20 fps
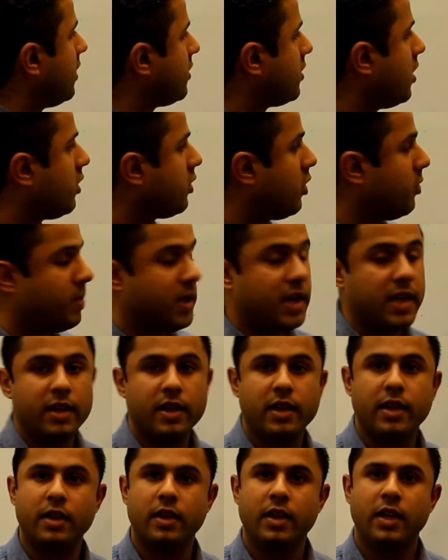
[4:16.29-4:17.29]

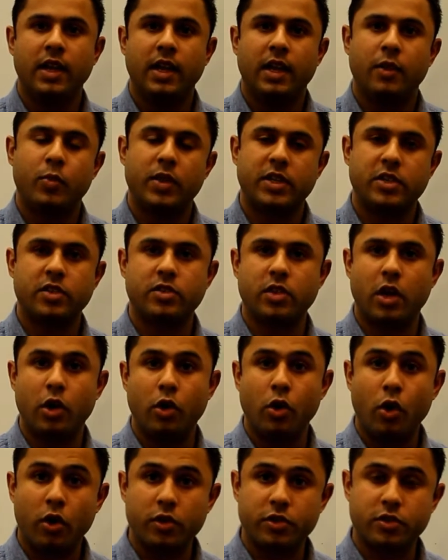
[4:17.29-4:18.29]
Sarcopenia, which is a
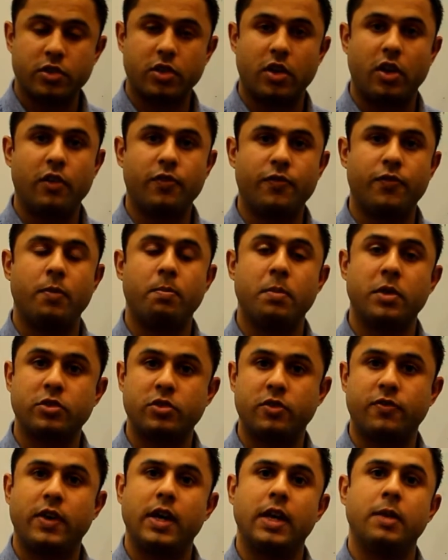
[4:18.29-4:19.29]
loss of
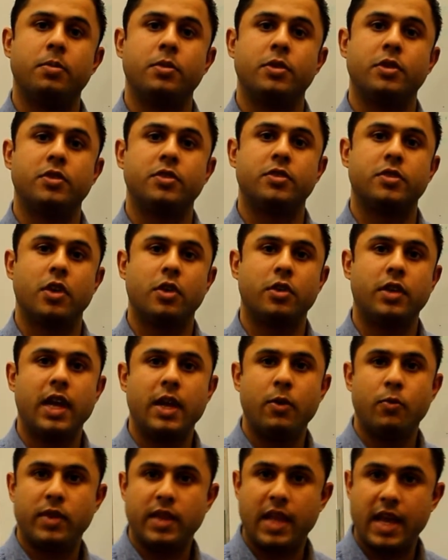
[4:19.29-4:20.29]
muscle fibers,
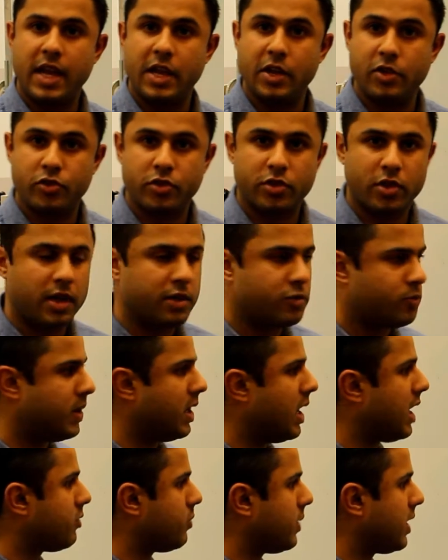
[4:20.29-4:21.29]
okay, with age. So as
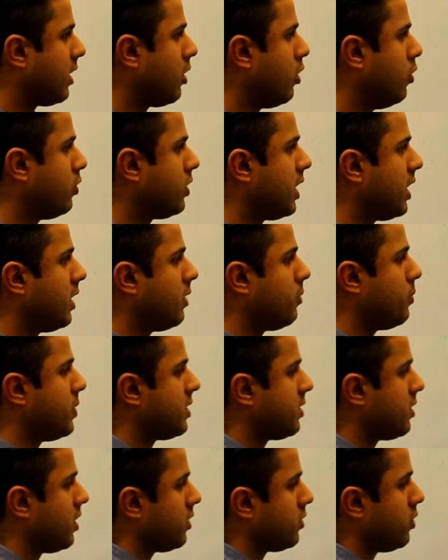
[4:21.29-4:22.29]
we, as we get older, we
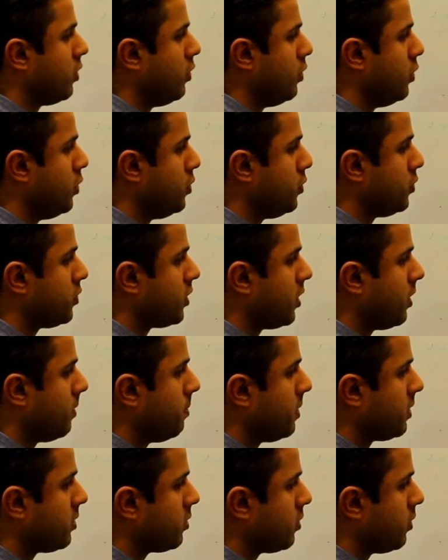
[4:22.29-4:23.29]
start to lose
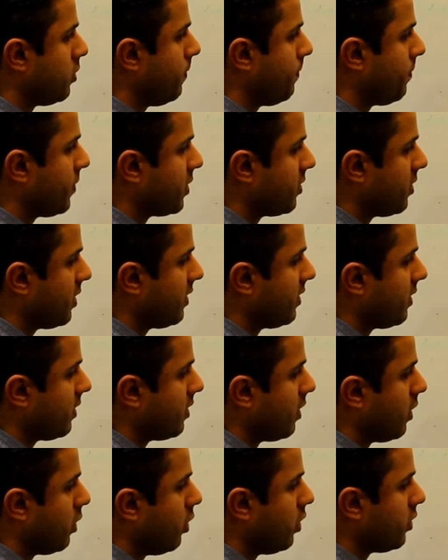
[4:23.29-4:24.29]
muscle. So this
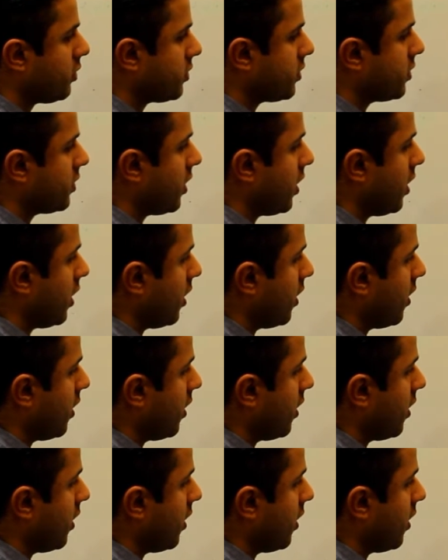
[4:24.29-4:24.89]
is the loss